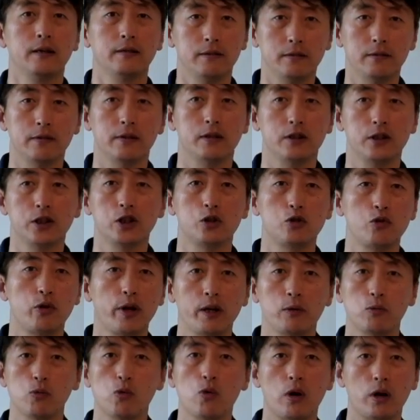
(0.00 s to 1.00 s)
there's a
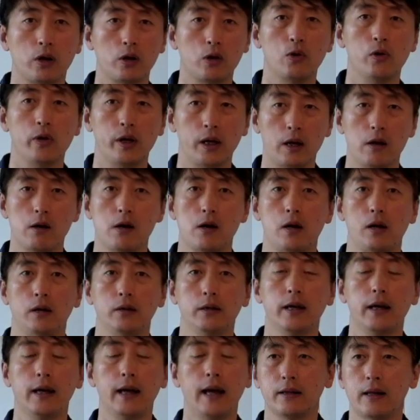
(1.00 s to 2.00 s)
trade war going
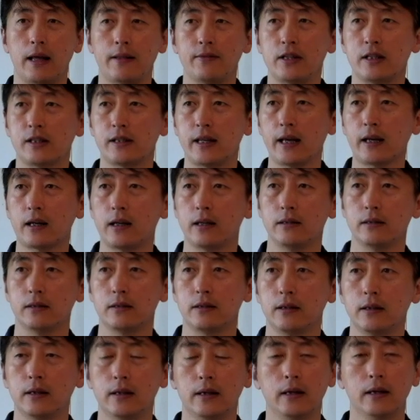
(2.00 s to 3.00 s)
on, and the
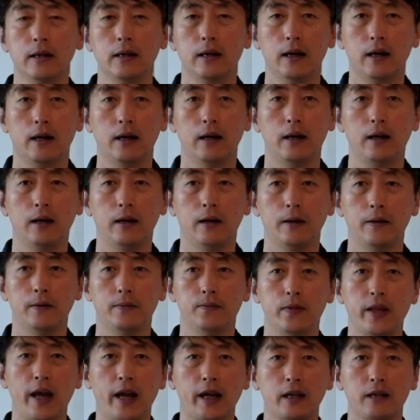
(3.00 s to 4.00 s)
second
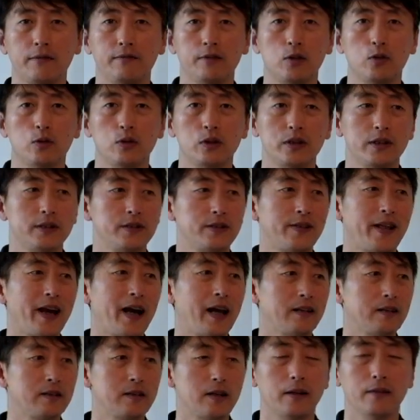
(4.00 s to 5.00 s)
negative news is
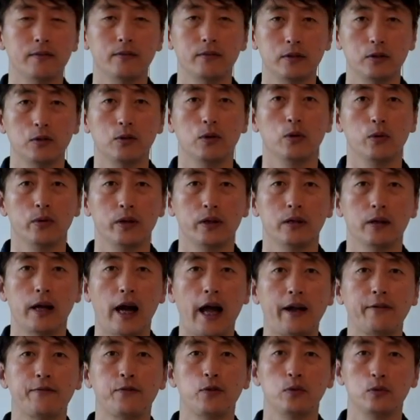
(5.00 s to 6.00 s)
that the
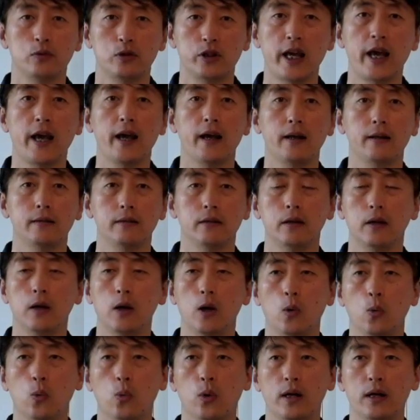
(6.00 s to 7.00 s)
iPhone 10
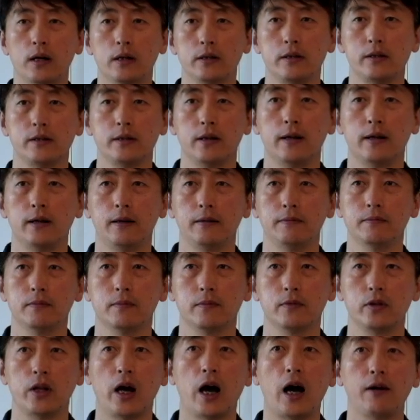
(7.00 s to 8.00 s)
was
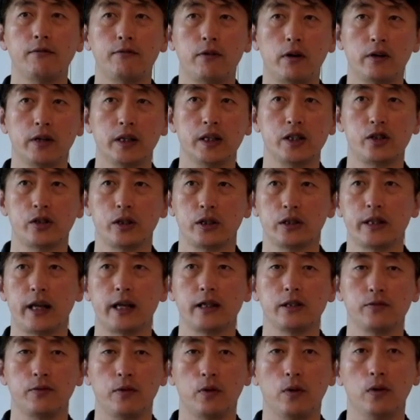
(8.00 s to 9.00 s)
not very
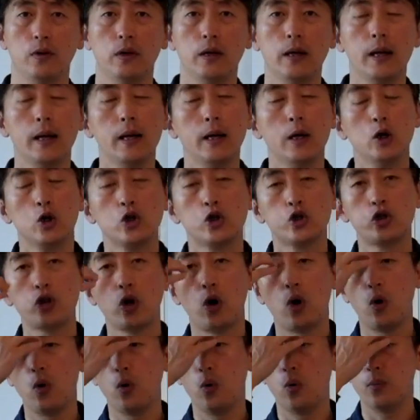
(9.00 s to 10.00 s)
successful.
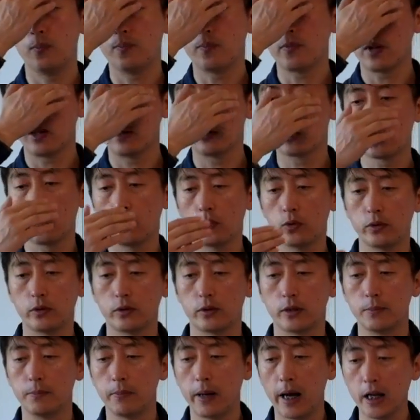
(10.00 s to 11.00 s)
So
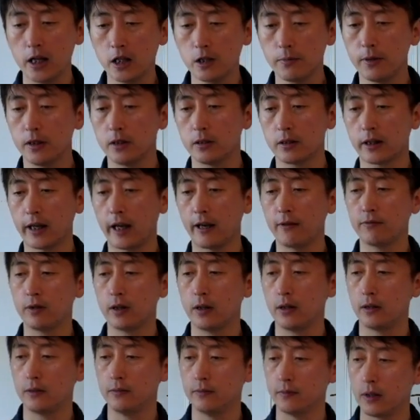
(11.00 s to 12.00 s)
the management gave
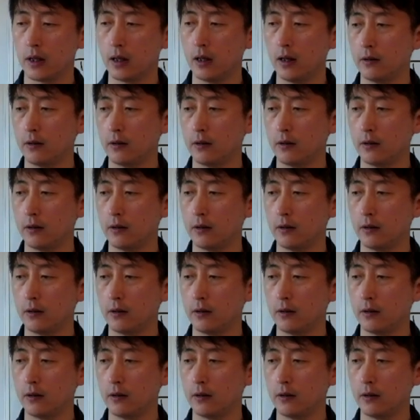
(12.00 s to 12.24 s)
a